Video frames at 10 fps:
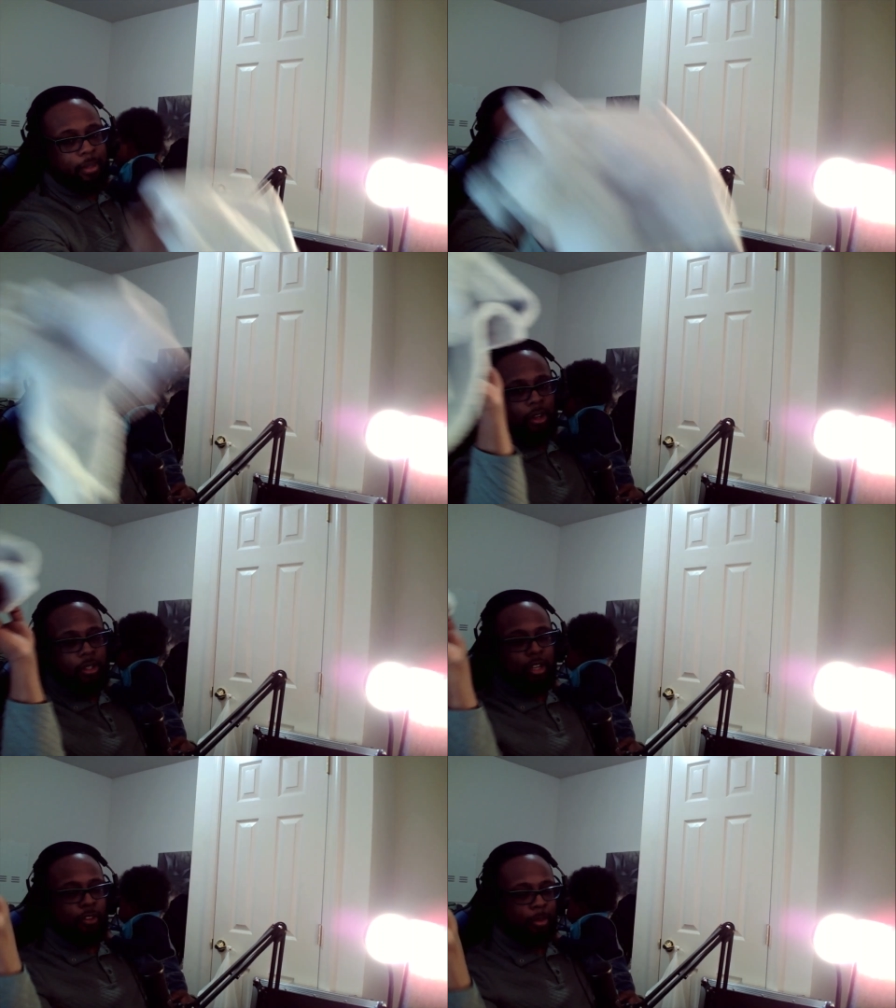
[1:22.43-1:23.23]
thoughts
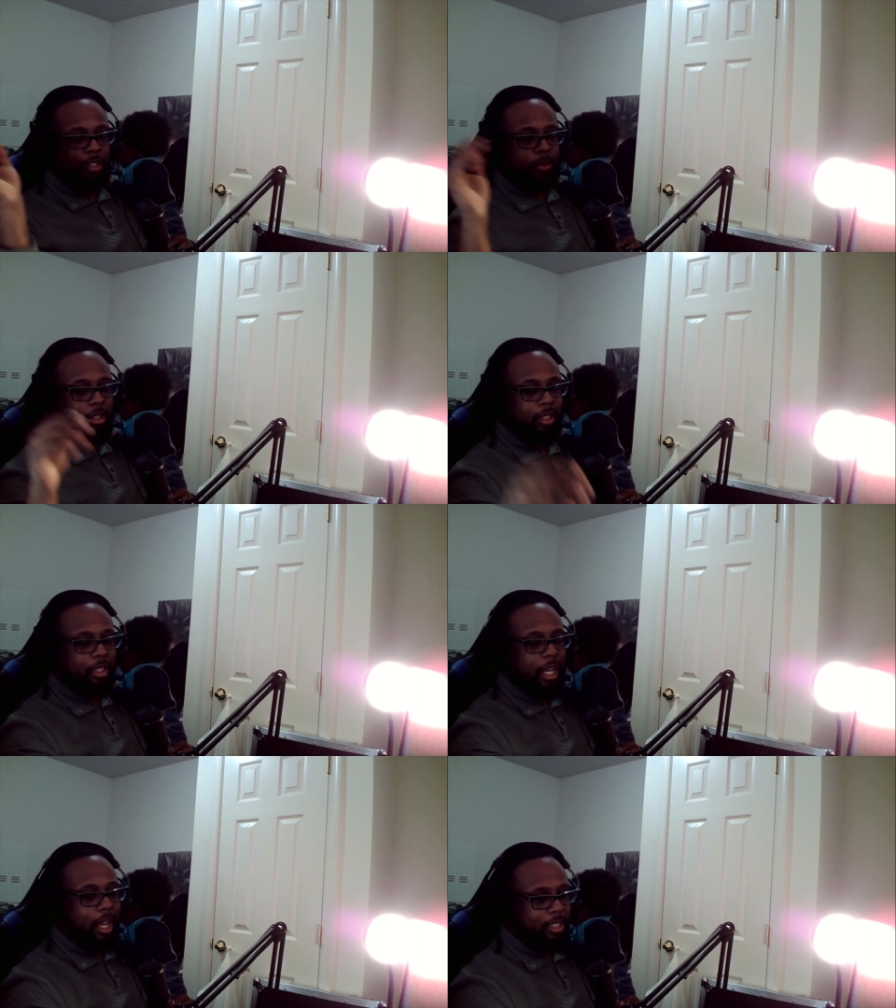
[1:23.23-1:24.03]
and represent for the good
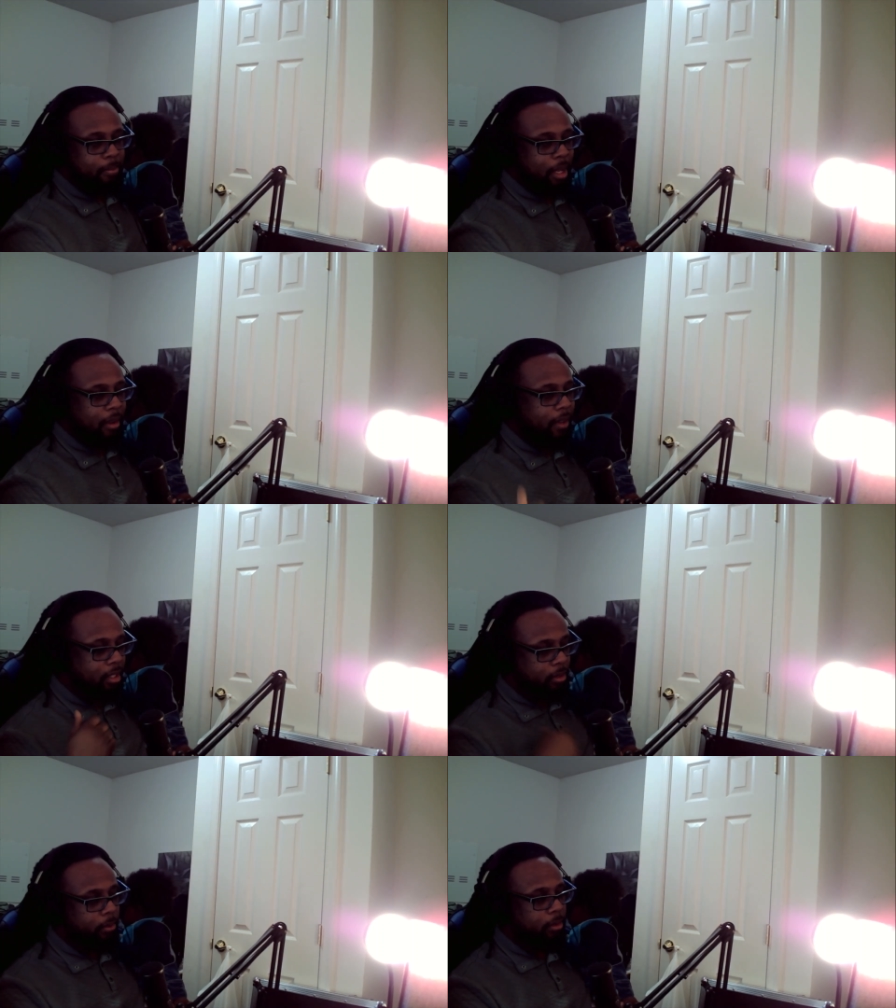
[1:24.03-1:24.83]
guys and babyface
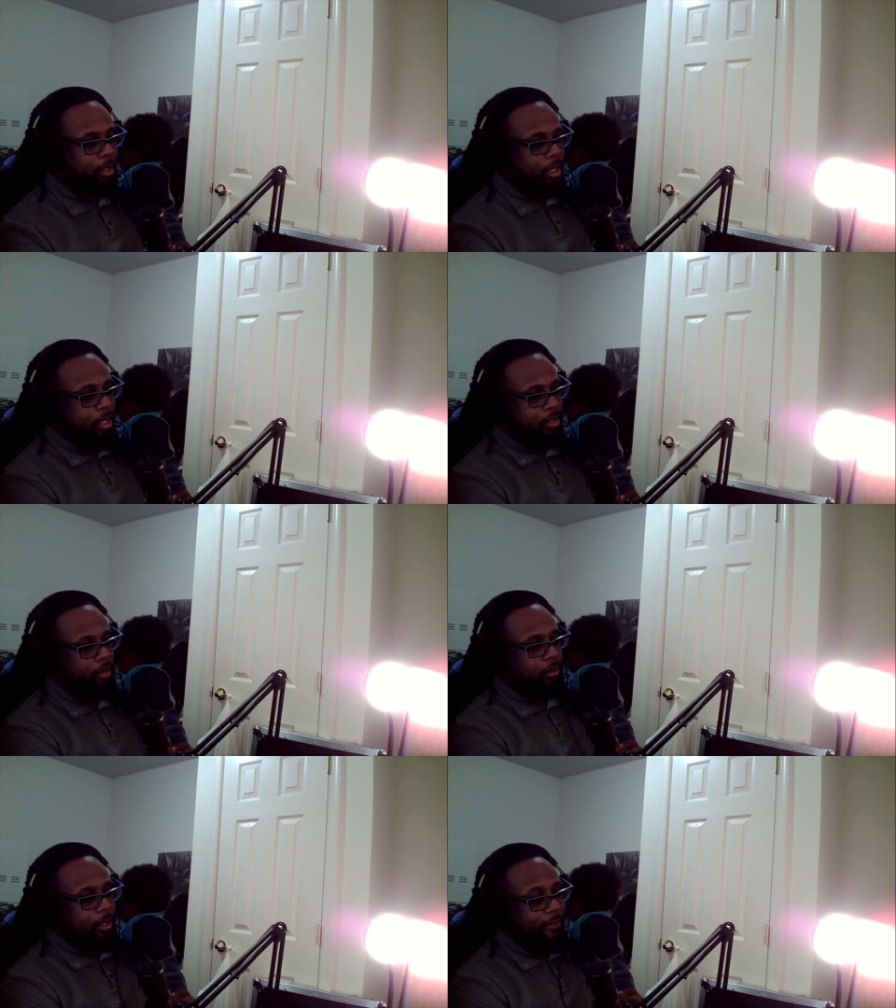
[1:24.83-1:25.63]
to
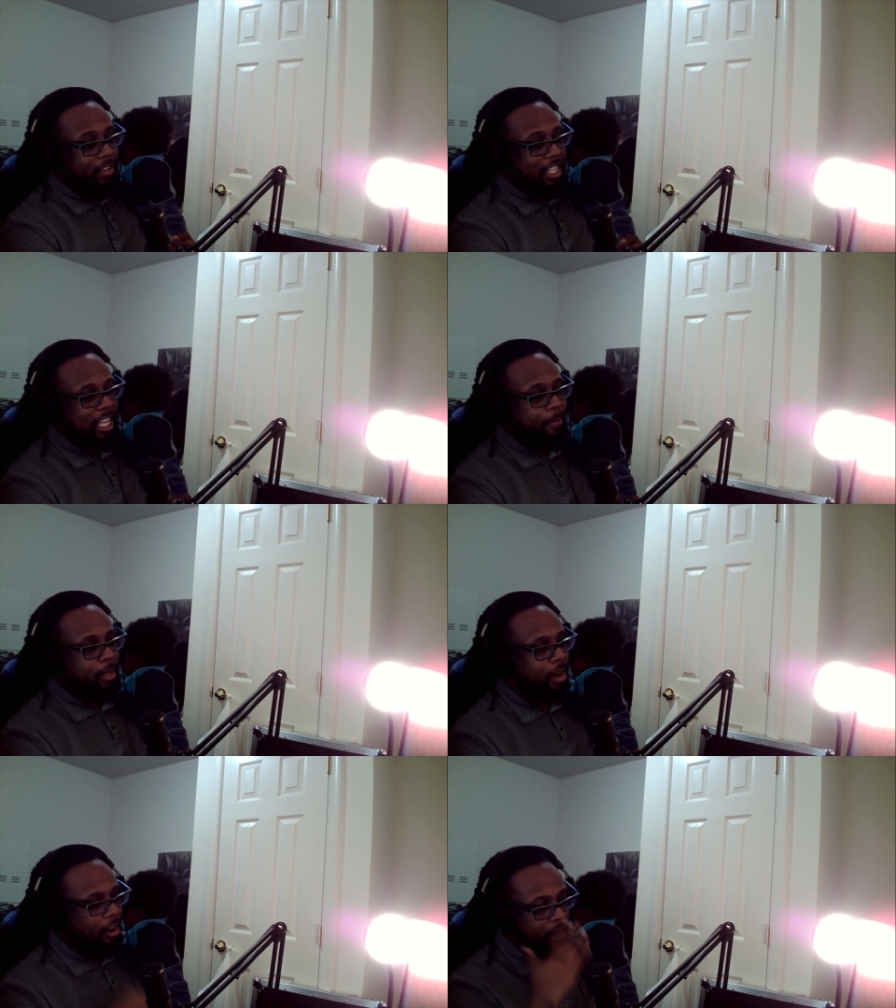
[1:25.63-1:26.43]
to infinity and
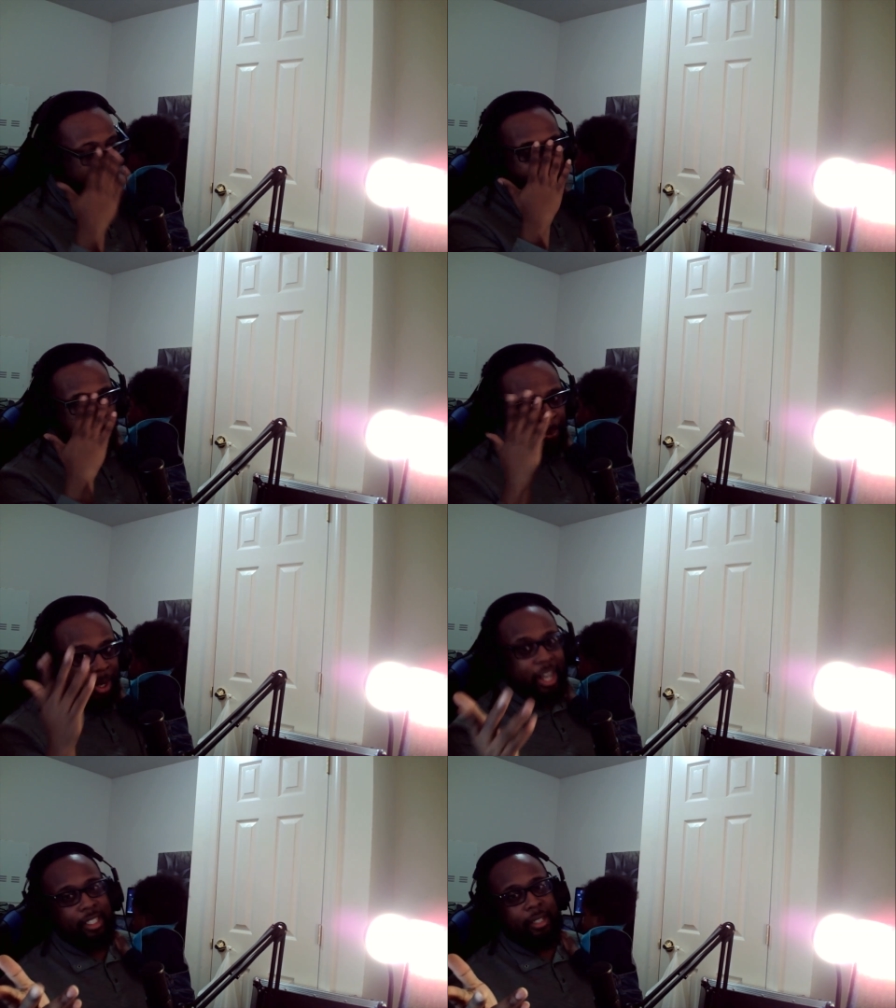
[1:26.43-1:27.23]
beyond. But